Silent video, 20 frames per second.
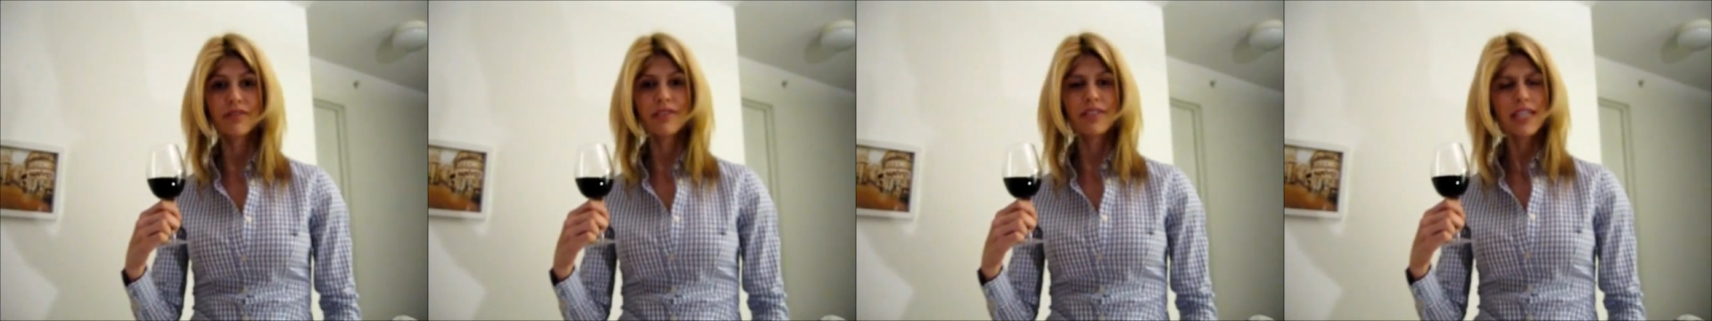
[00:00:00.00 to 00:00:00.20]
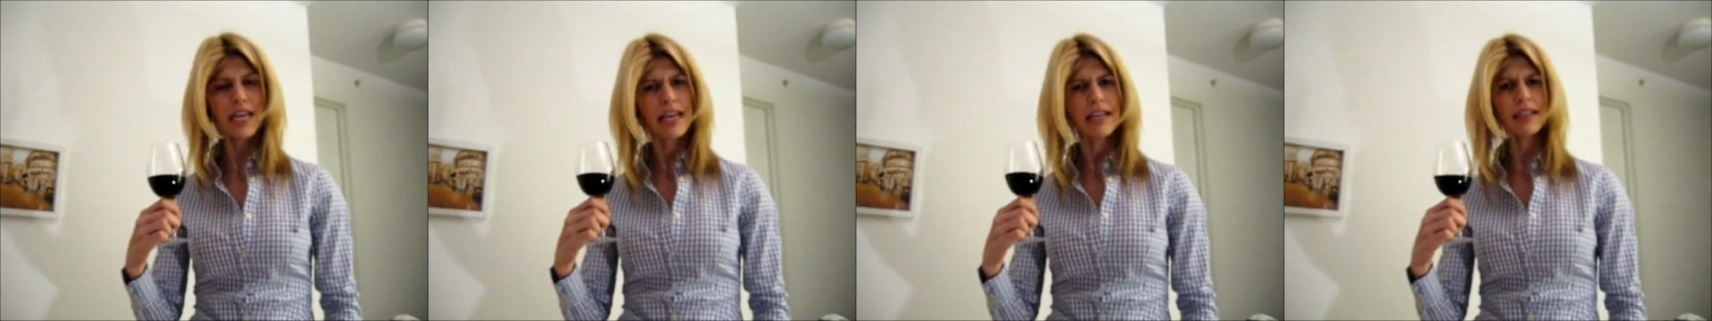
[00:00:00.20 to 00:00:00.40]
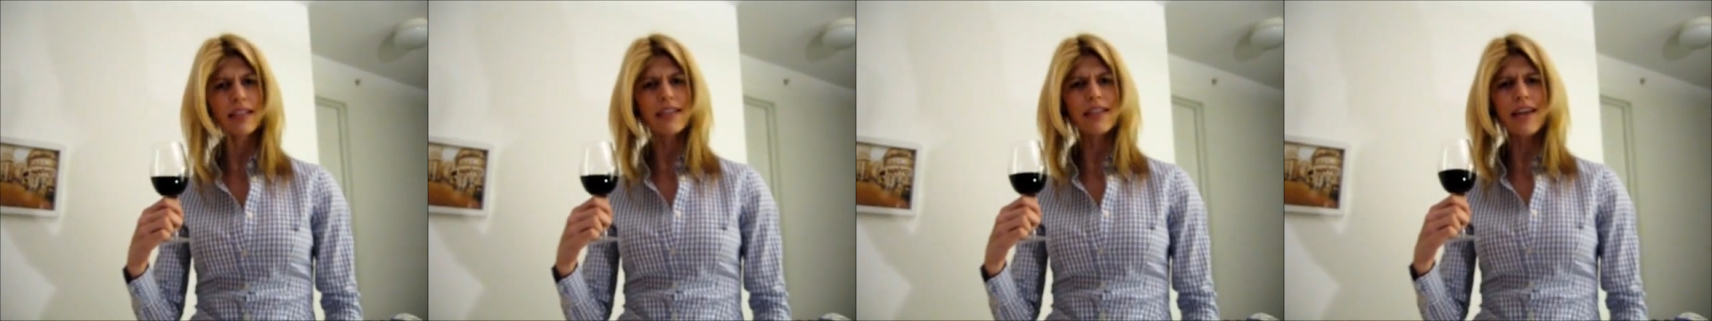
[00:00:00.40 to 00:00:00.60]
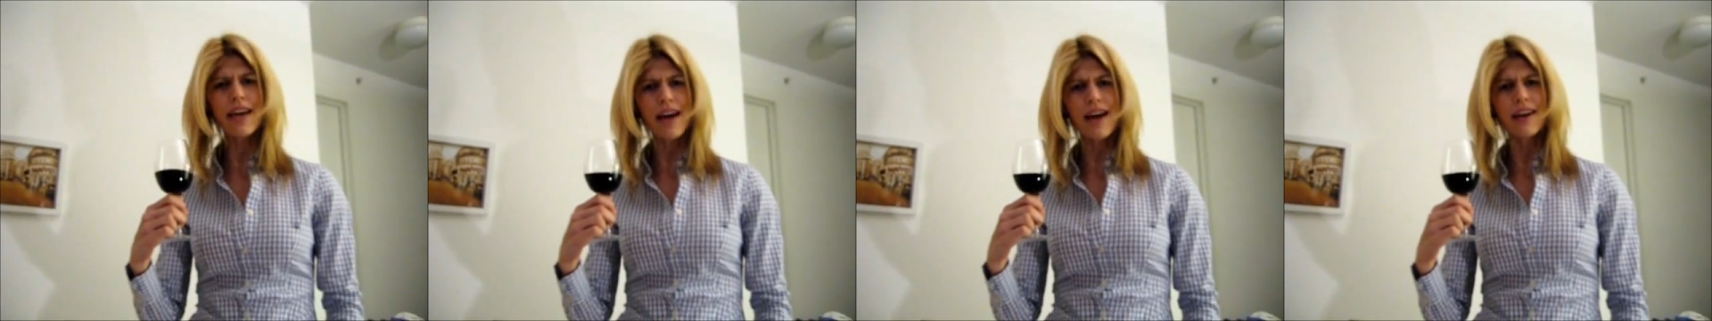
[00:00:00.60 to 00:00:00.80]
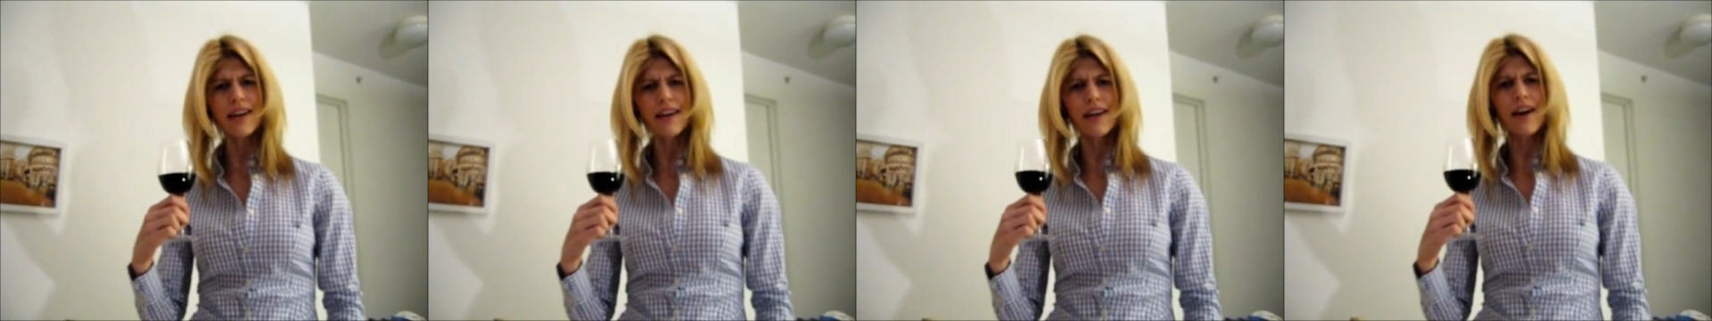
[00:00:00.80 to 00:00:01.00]
daily
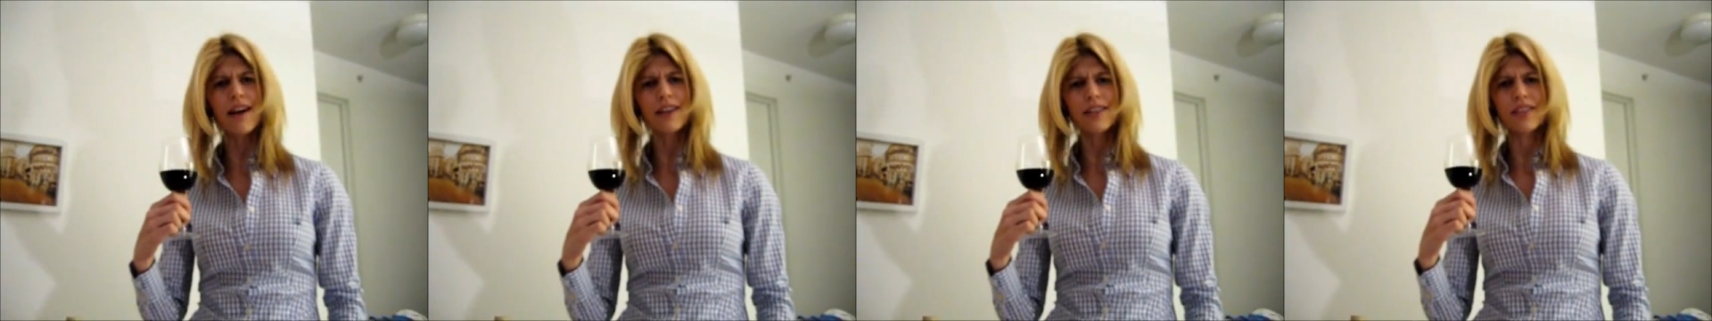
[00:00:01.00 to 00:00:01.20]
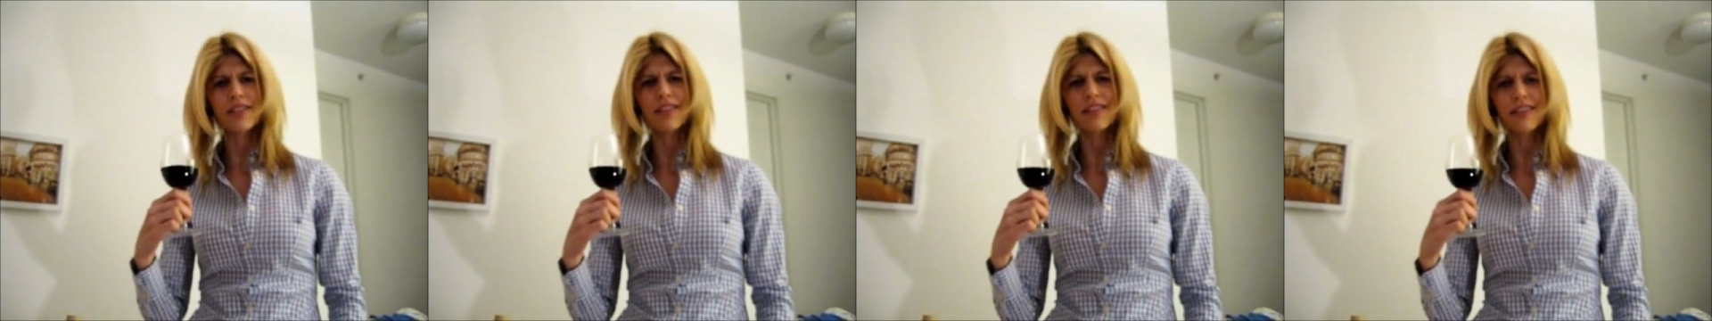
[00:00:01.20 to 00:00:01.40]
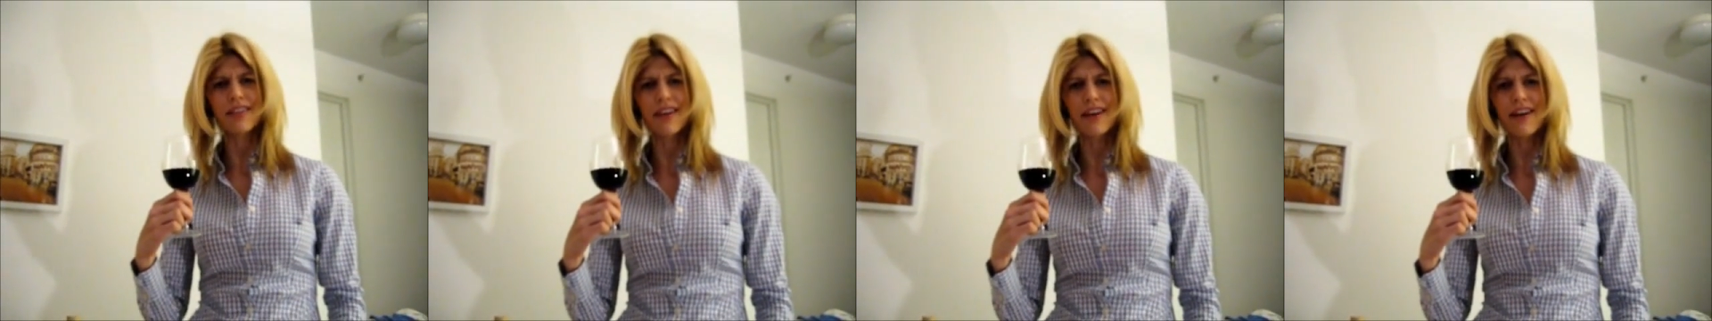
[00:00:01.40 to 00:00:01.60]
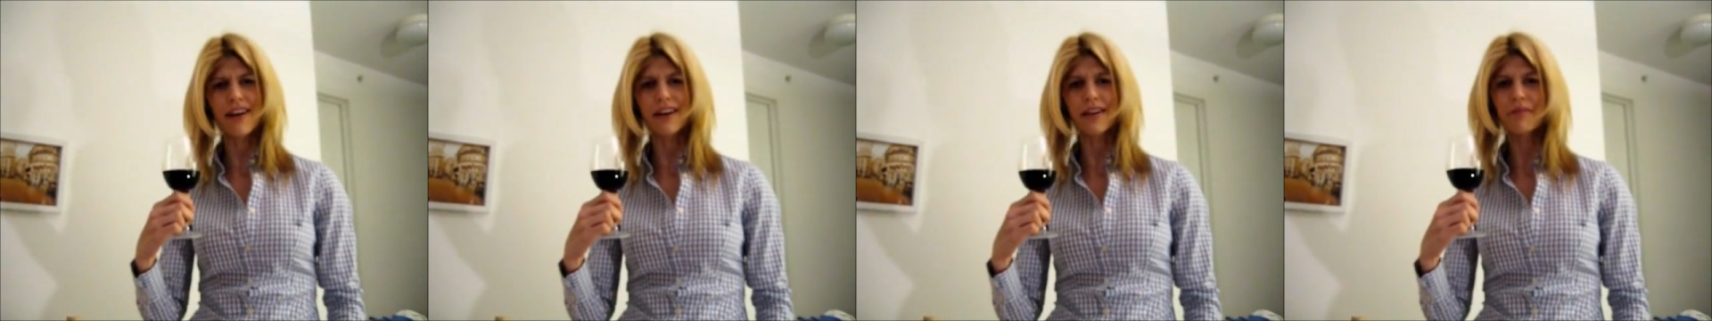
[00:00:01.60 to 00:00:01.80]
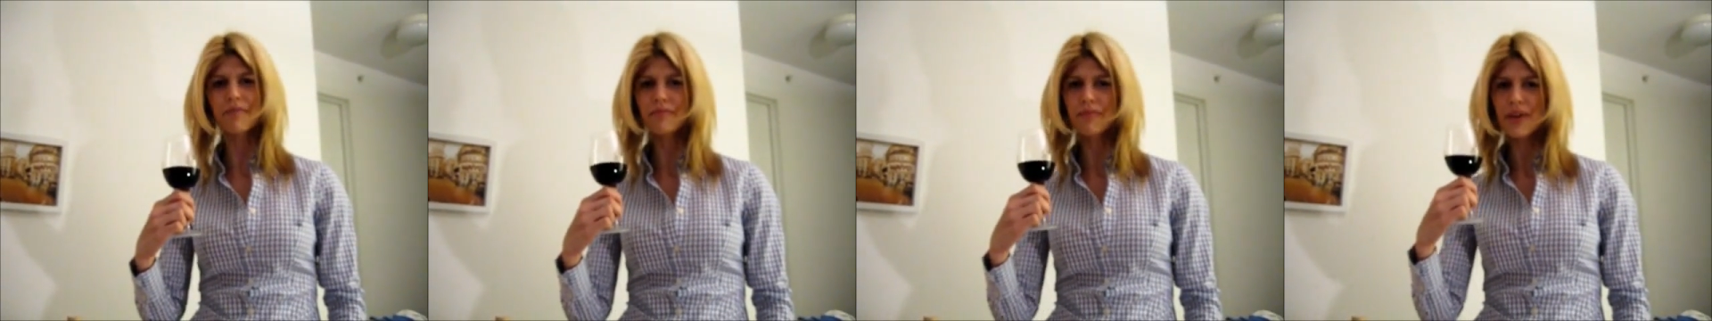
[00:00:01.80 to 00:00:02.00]
antioxidant
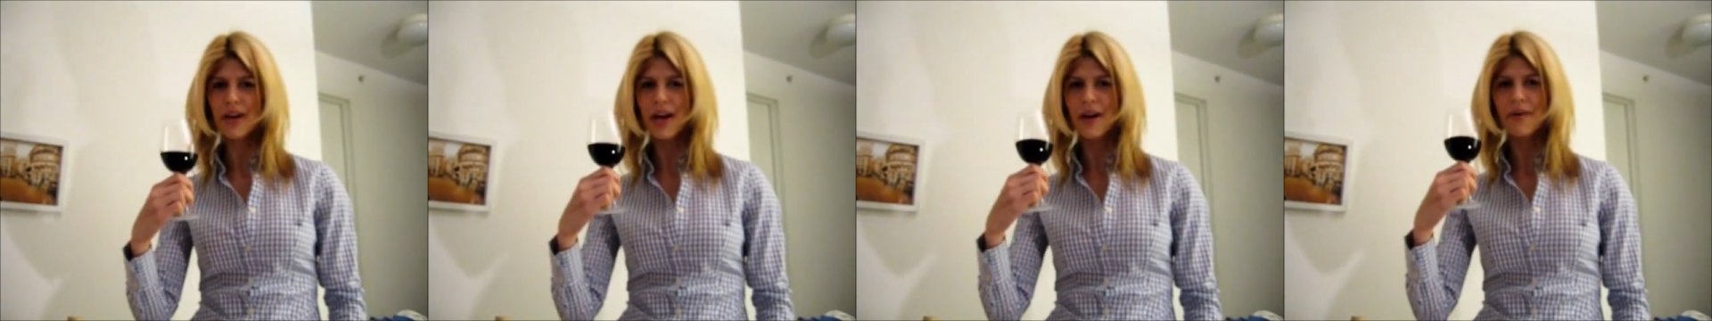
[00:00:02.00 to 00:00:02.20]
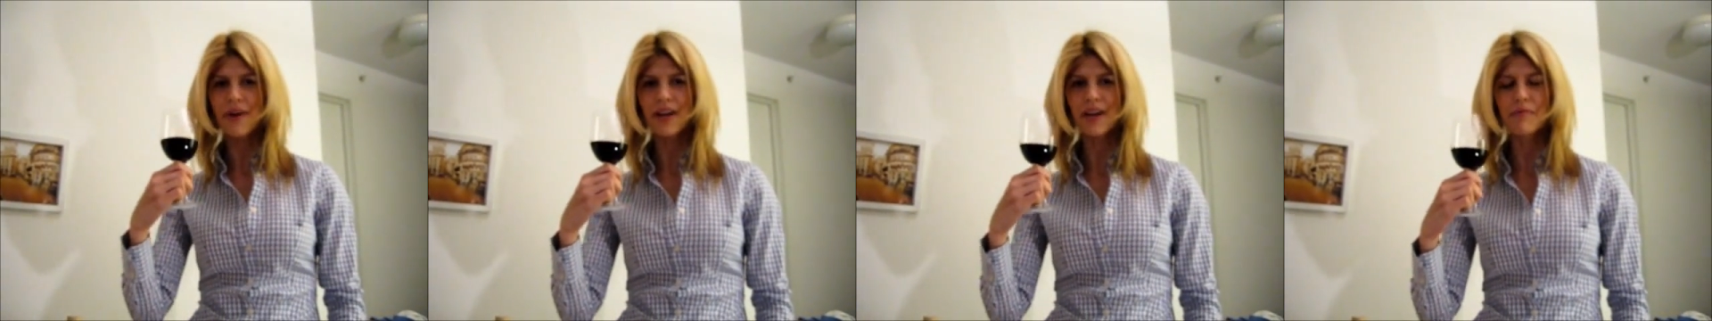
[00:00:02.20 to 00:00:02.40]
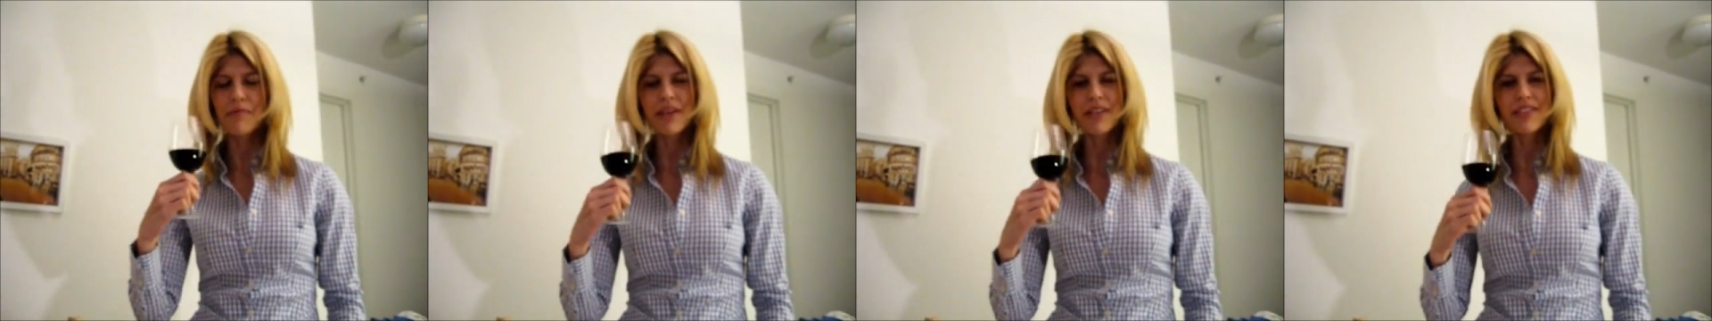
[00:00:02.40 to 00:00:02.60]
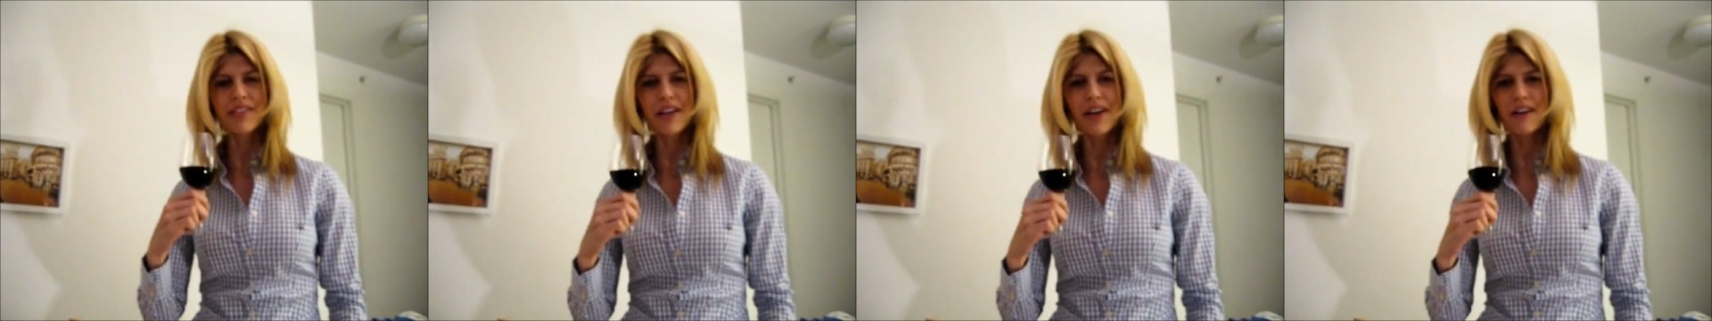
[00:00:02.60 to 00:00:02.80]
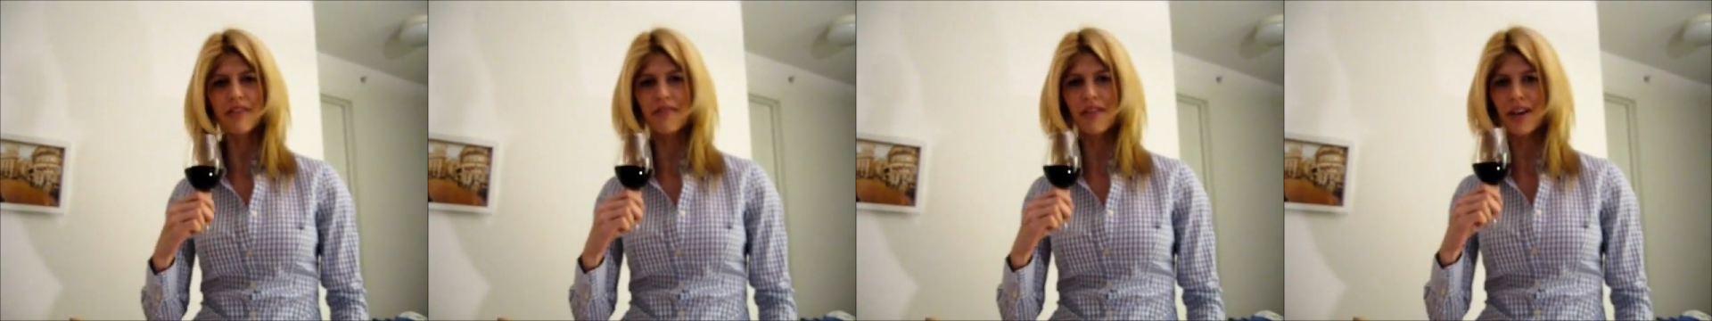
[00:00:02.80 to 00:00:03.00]
care, I recommend
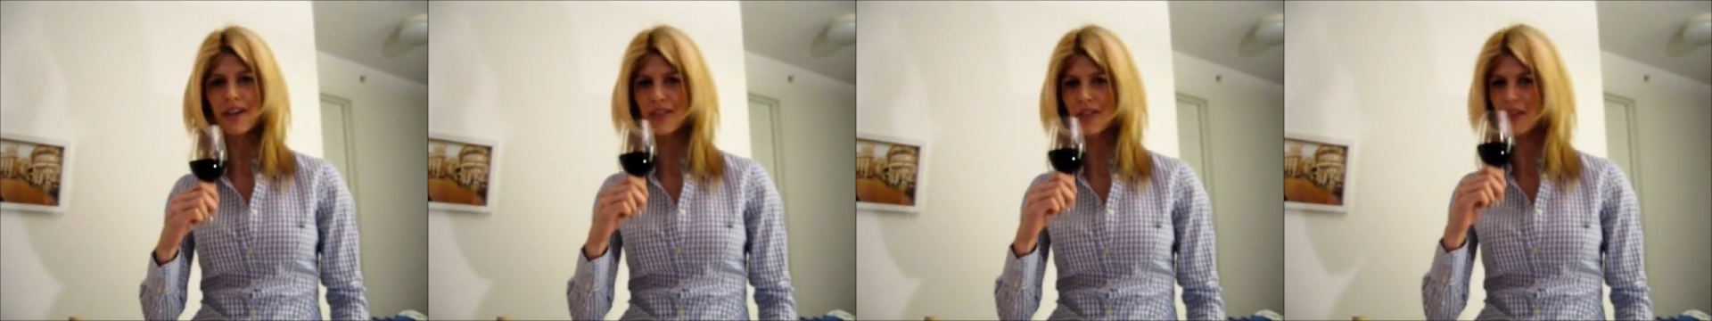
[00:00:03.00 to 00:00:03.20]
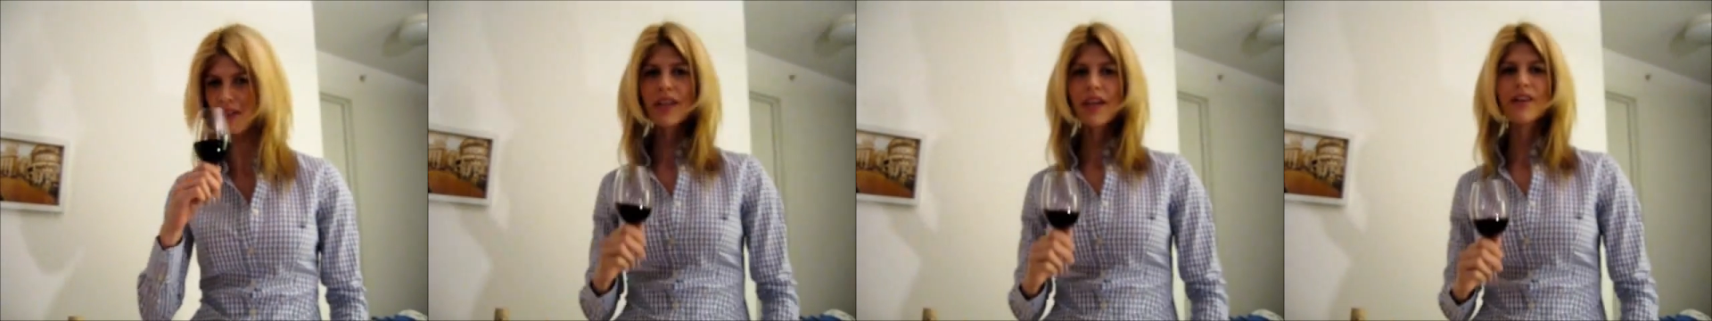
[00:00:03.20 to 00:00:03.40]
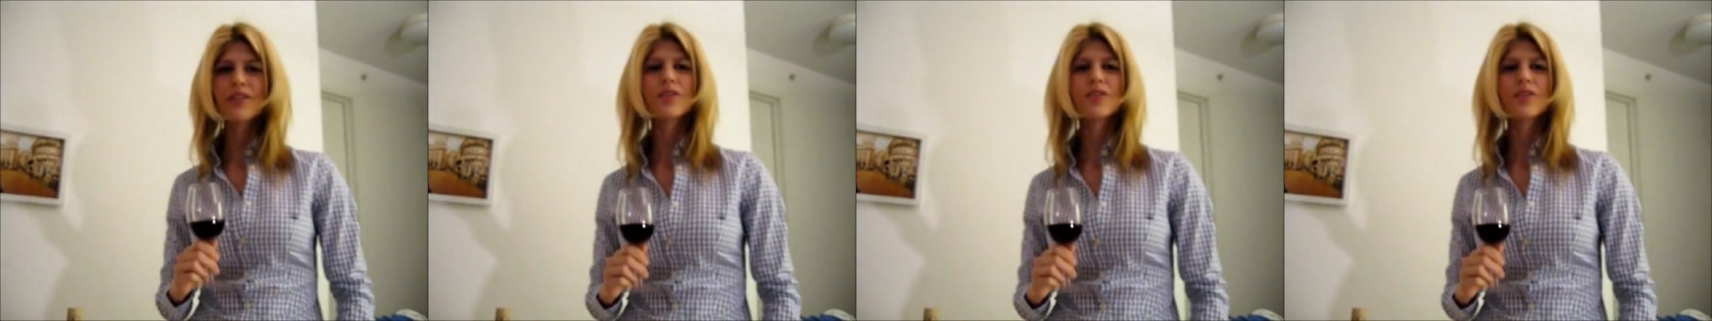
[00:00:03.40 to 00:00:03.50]
Terra Fossil.